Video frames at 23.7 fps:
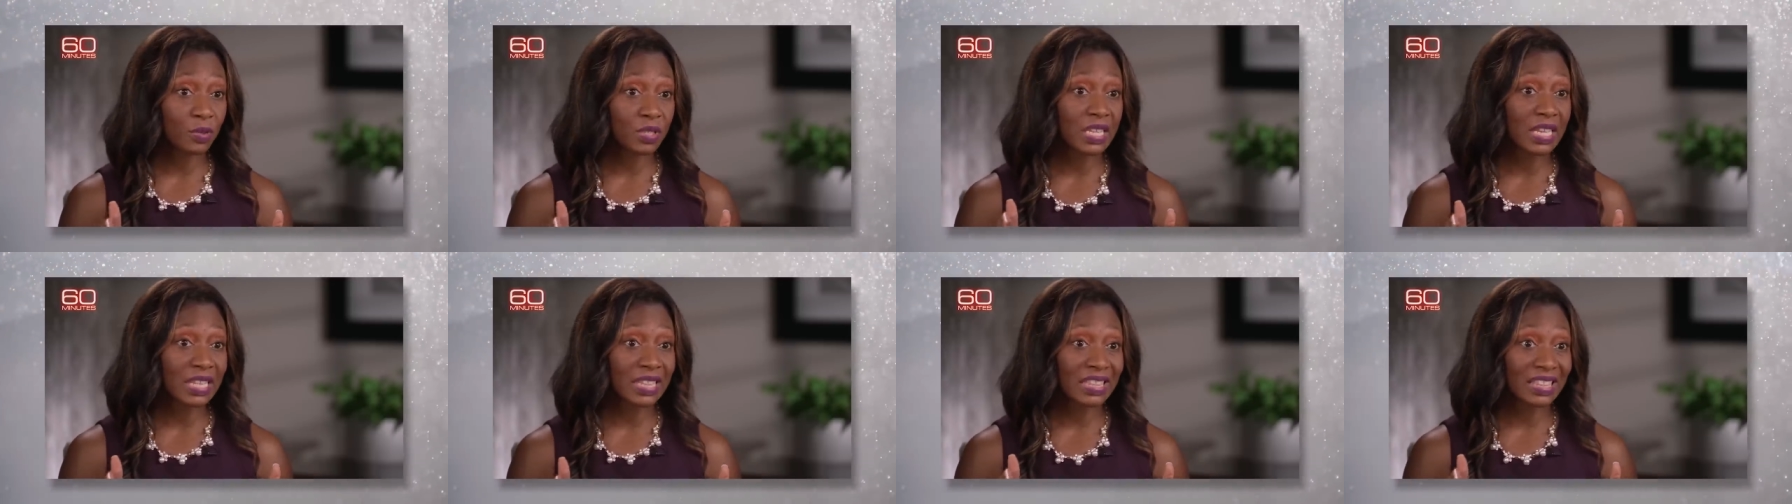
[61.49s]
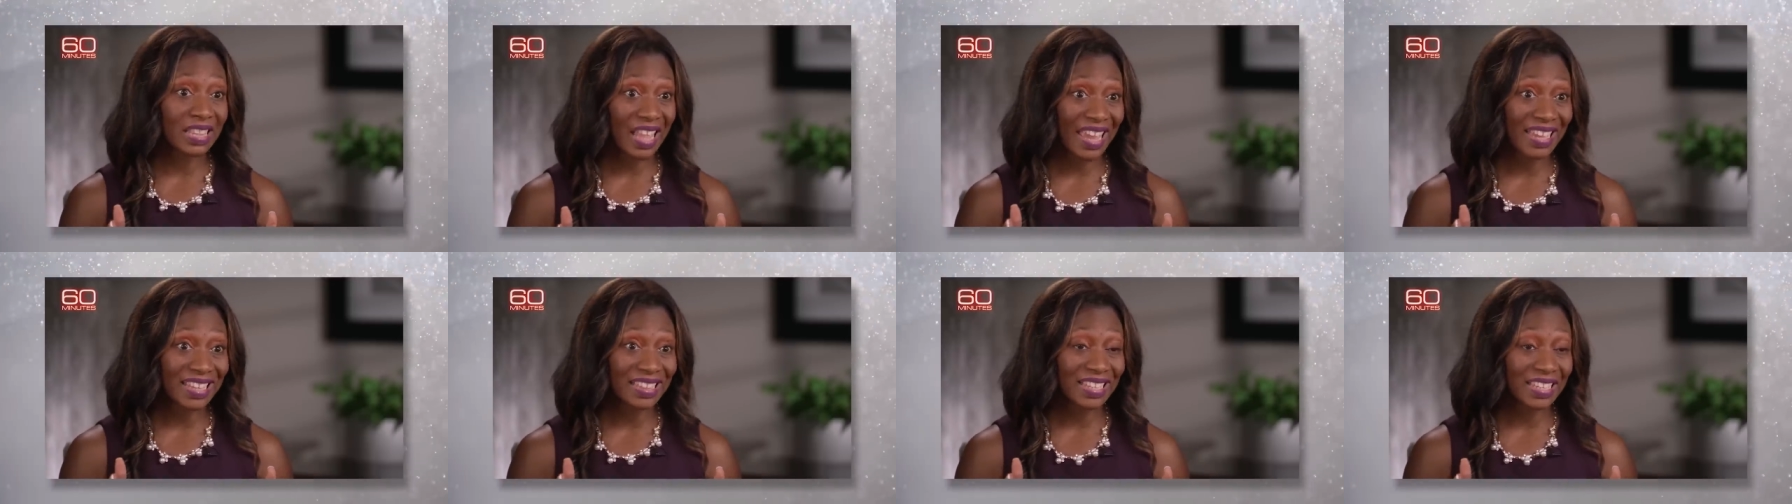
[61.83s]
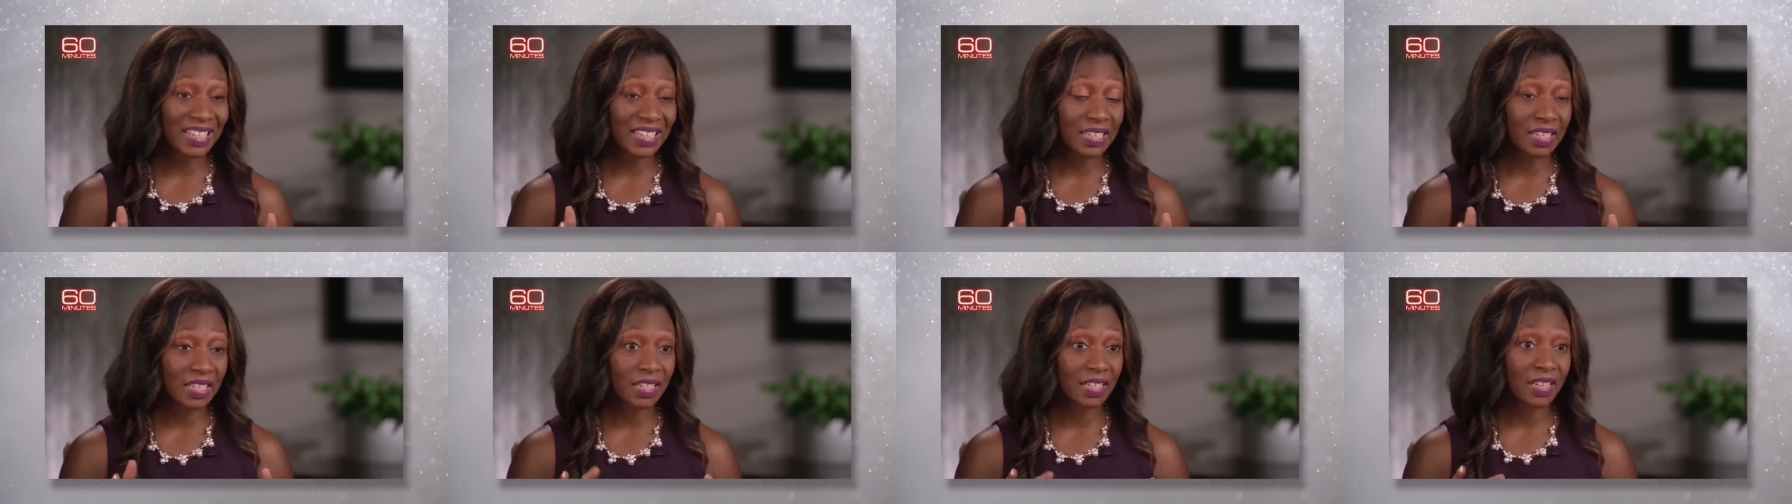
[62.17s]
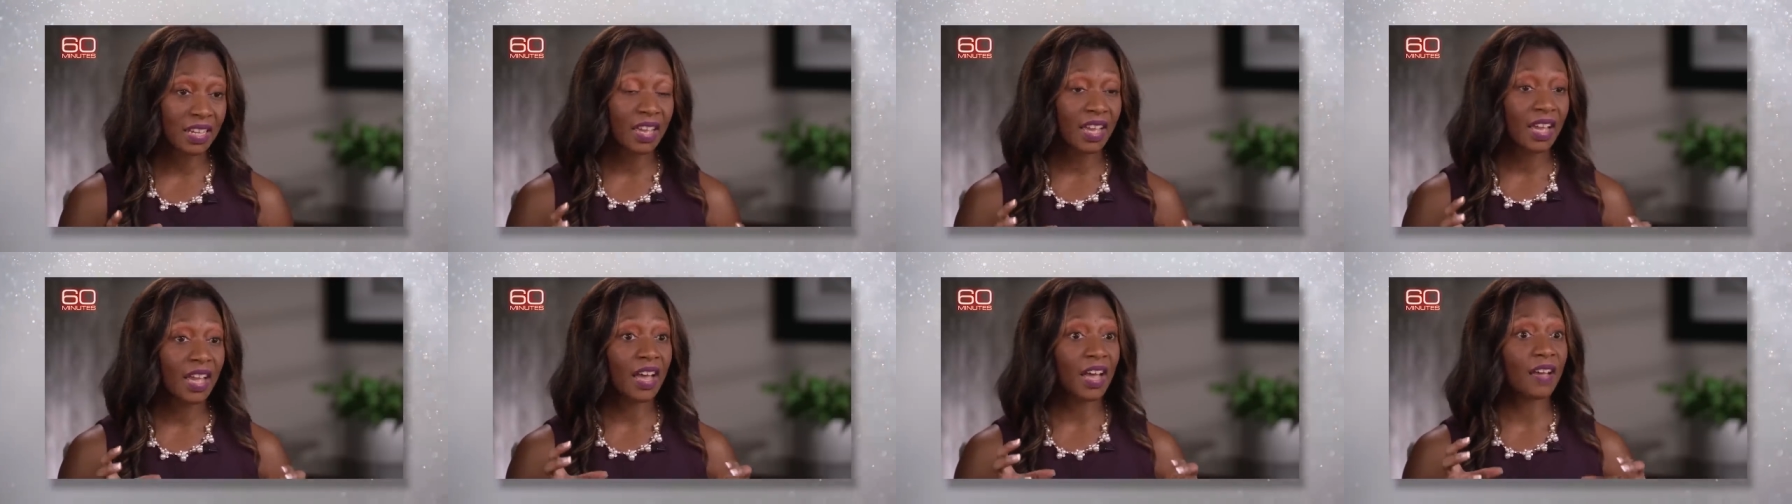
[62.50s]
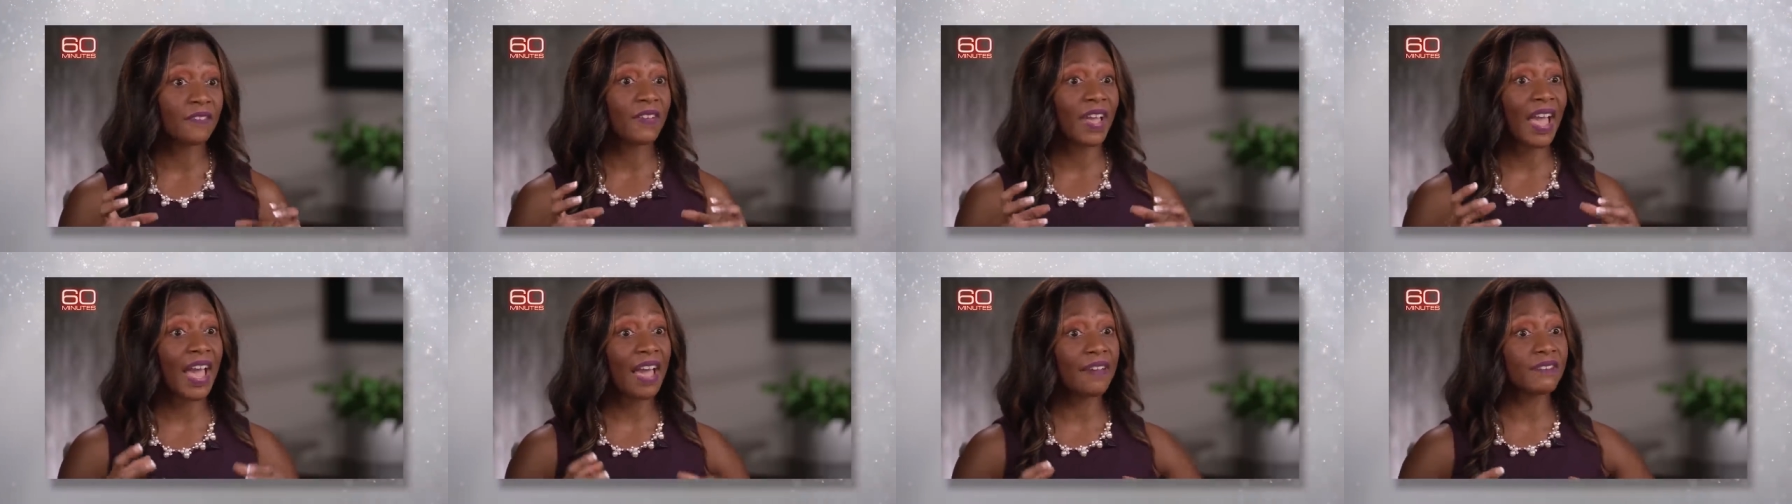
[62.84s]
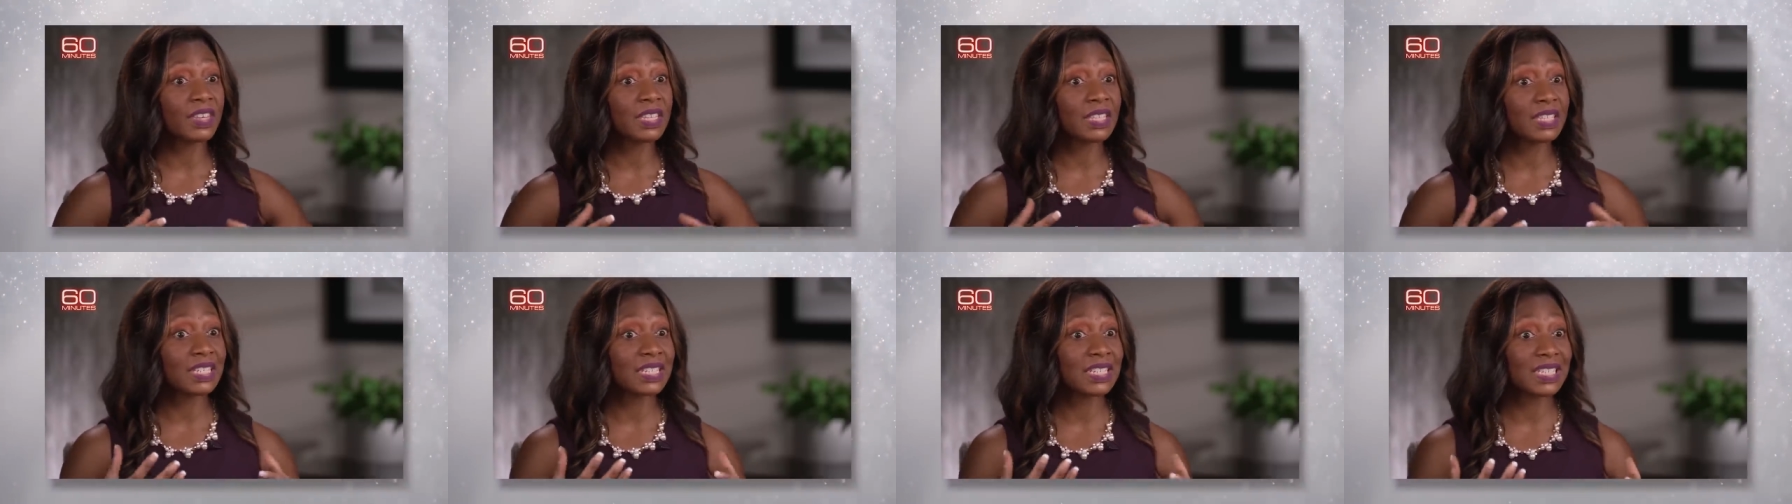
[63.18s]
percent likelihood of
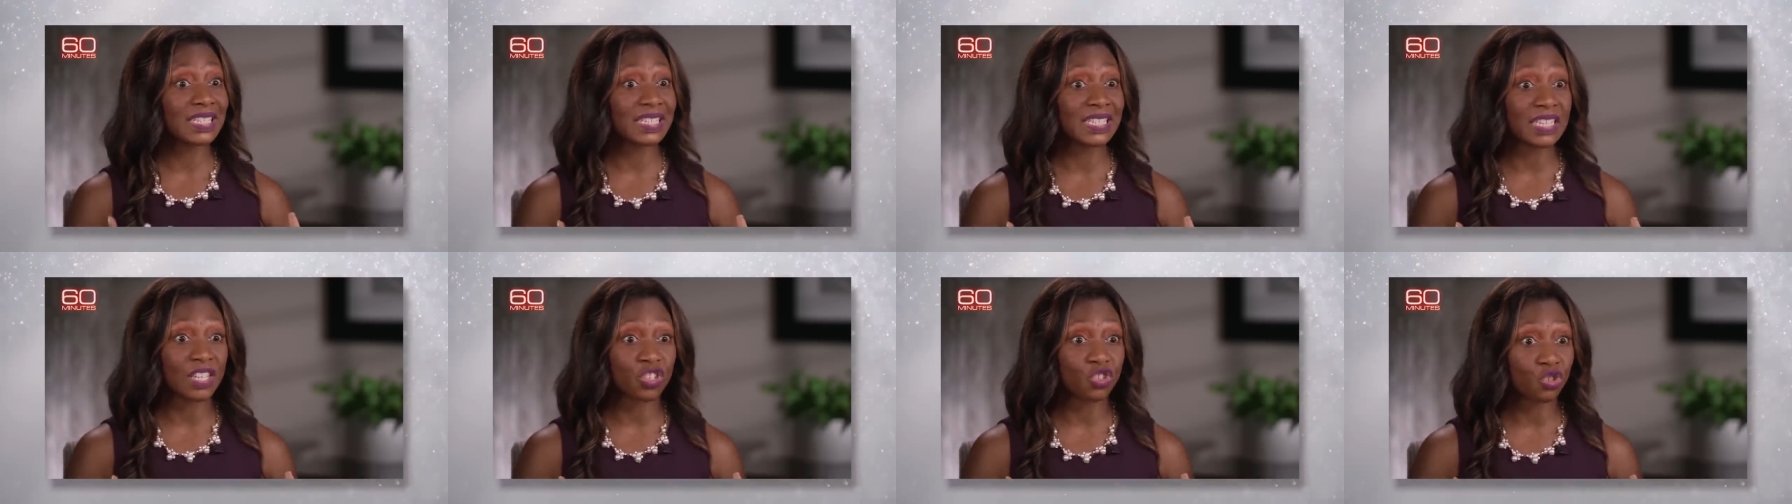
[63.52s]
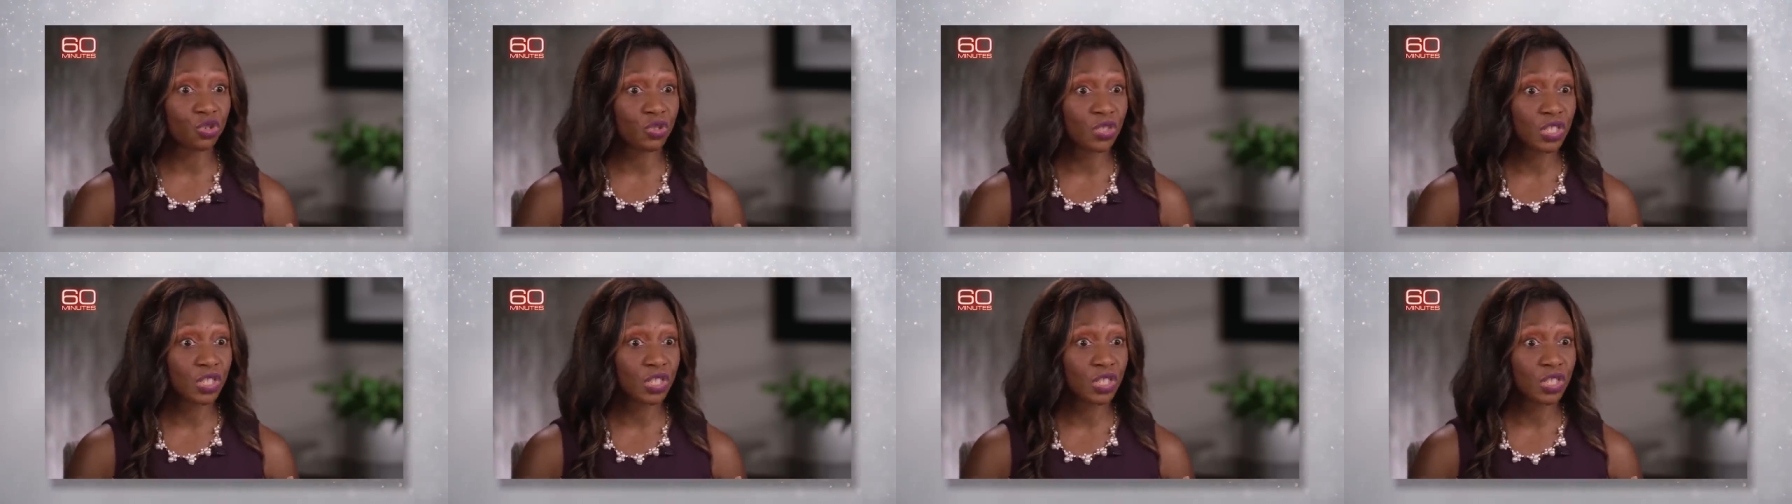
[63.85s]
having the disease